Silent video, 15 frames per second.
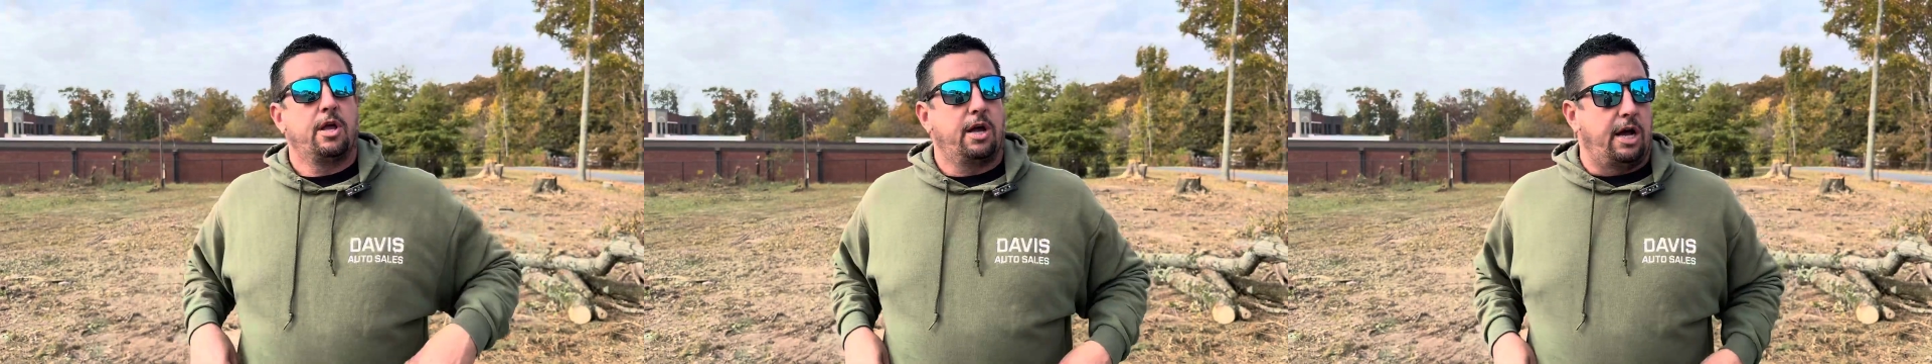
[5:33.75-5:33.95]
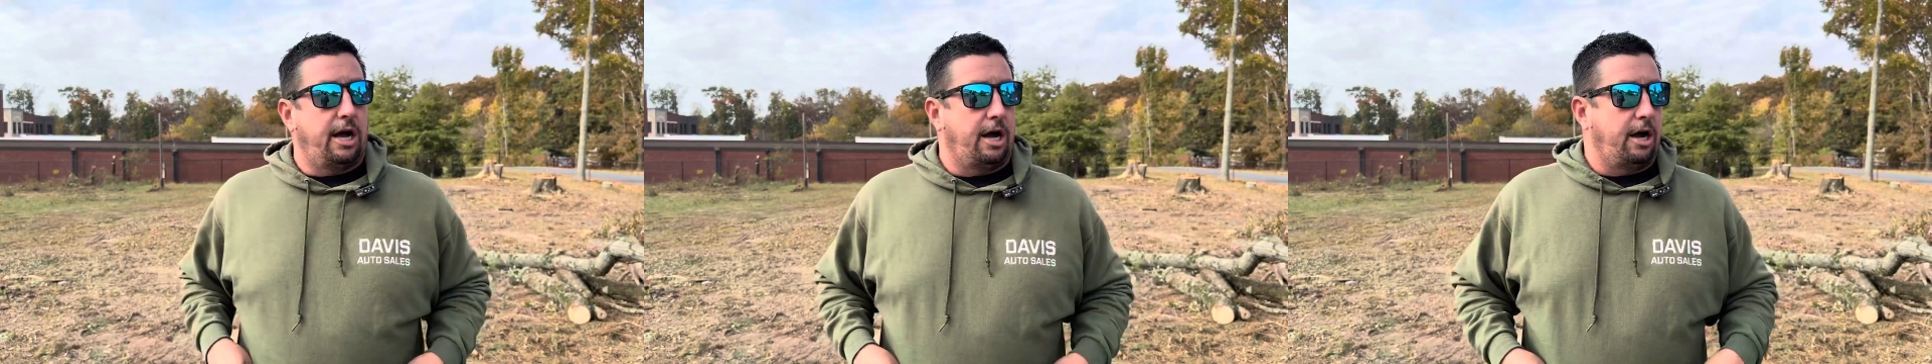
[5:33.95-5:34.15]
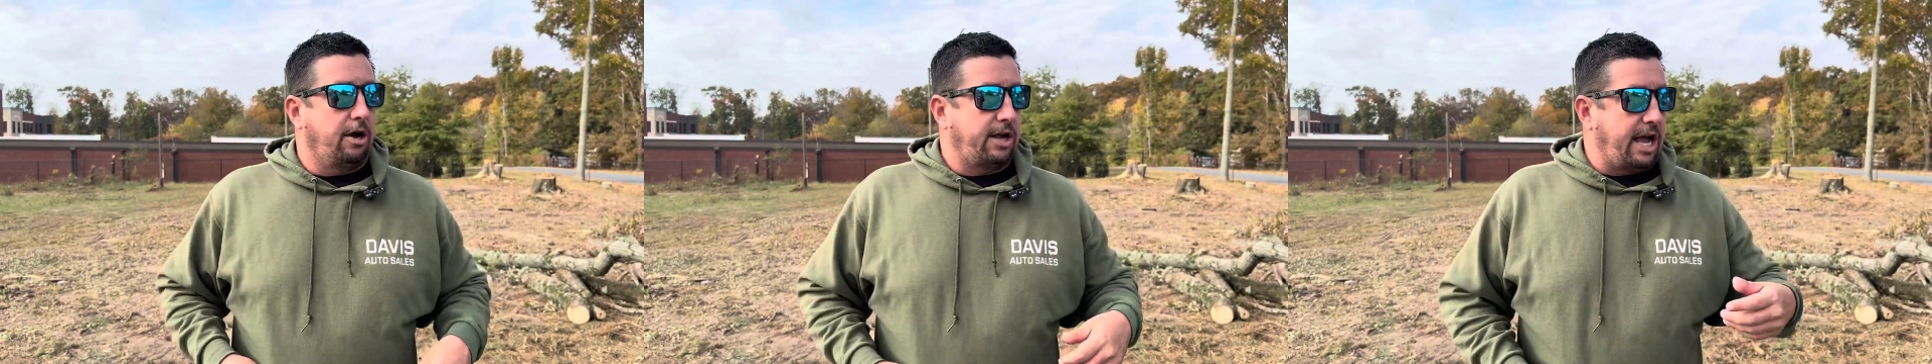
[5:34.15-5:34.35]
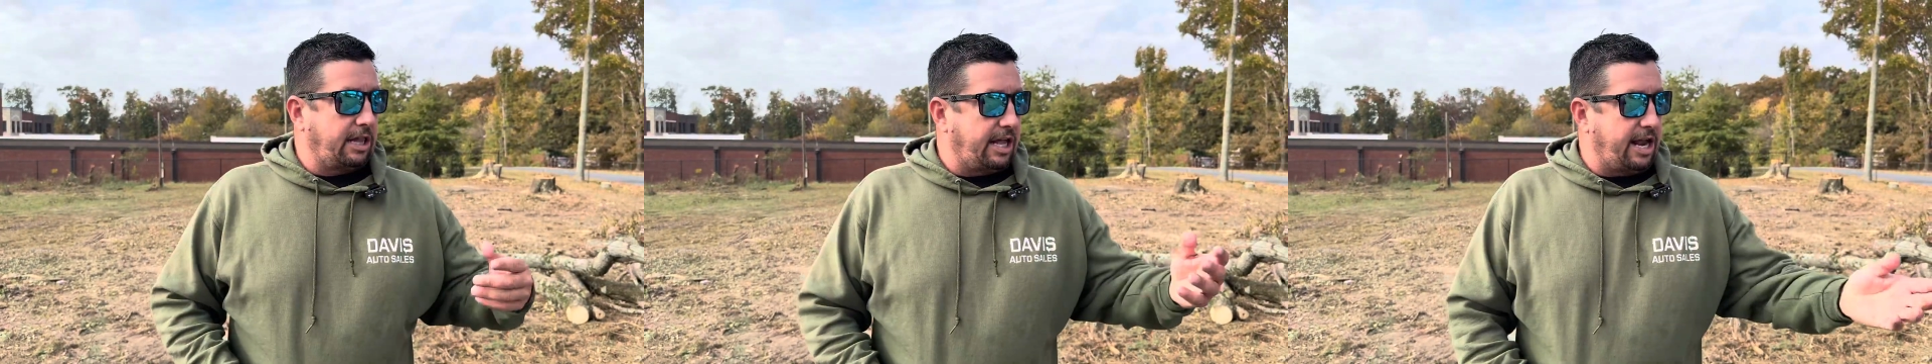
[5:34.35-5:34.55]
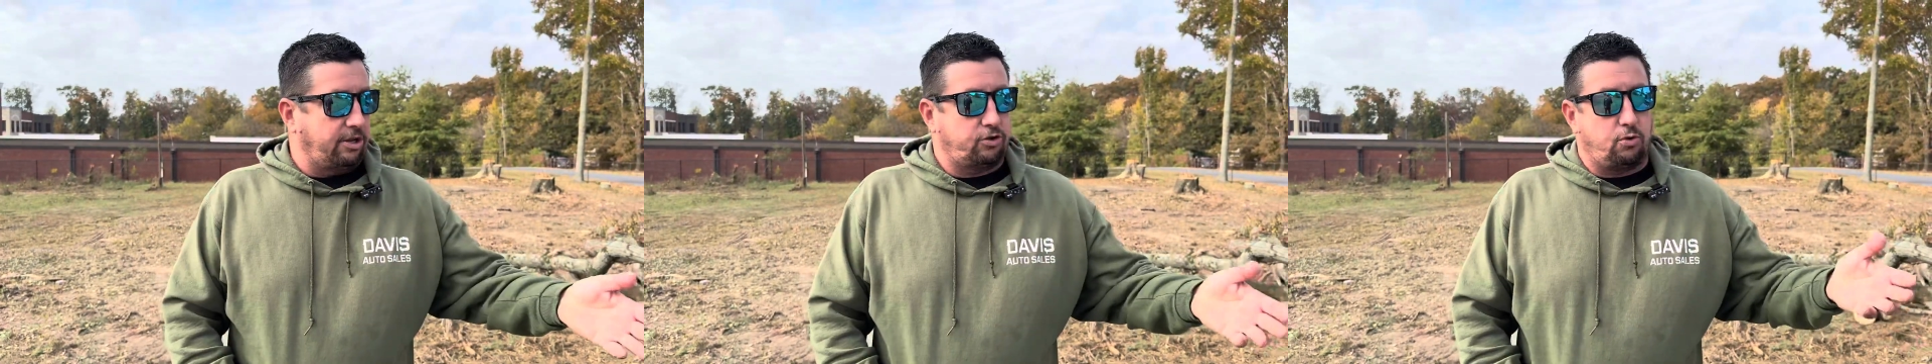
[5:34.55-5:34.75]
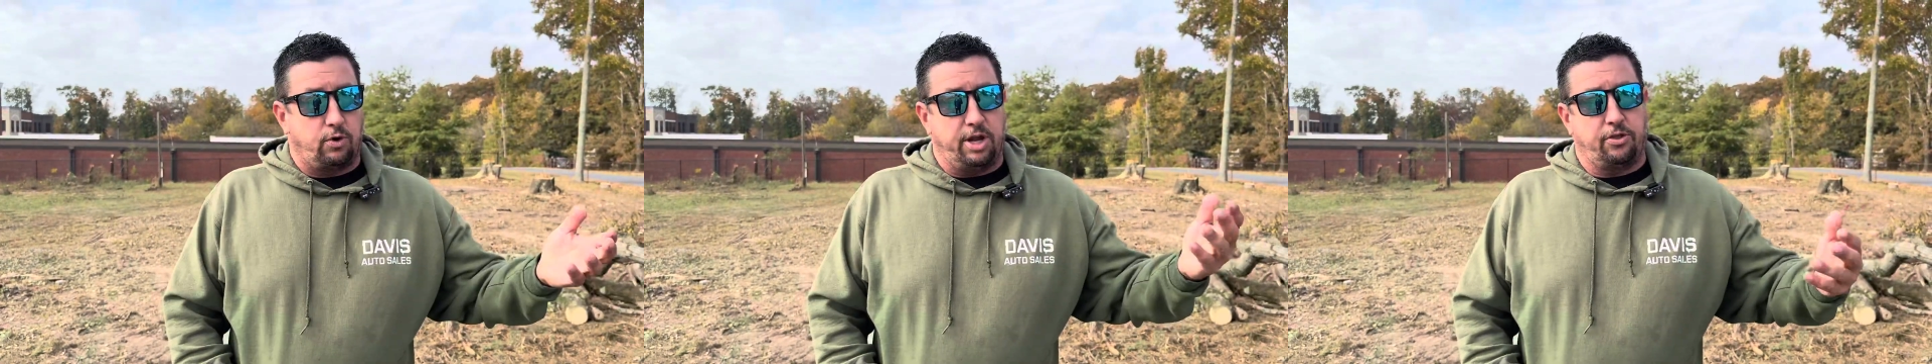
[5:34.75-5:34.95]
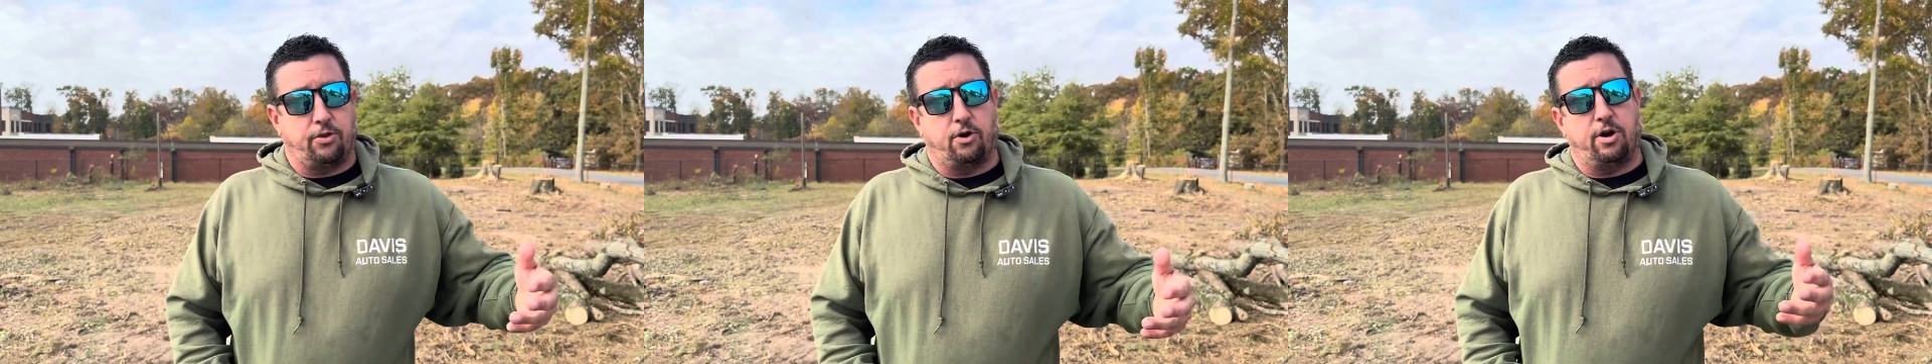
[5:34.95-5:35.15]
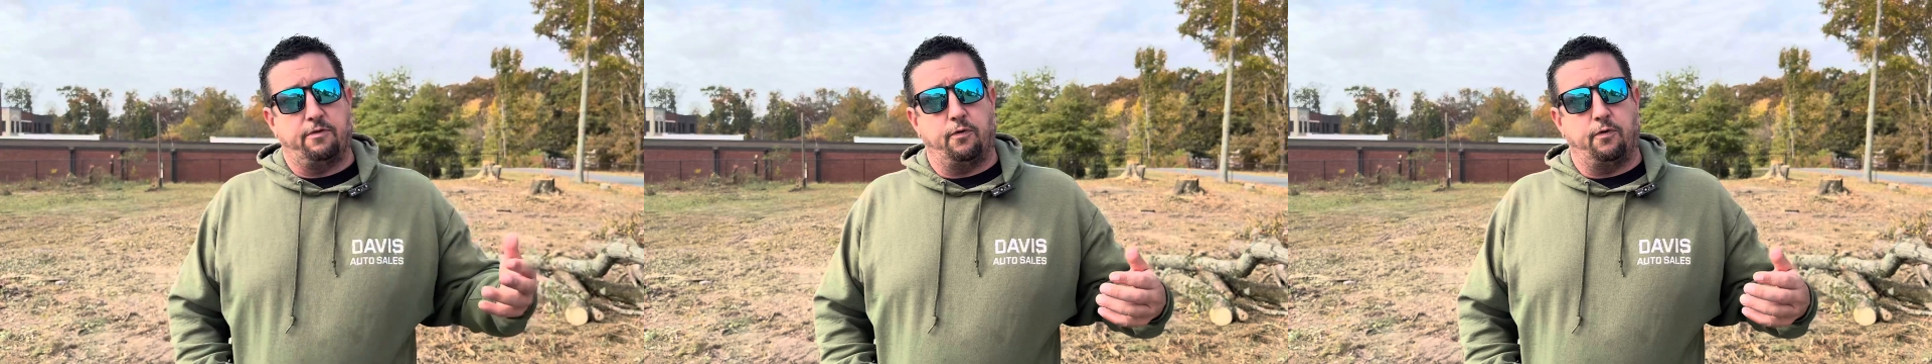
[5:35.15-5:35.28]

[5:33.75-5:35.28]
Got a lot of 20, 30,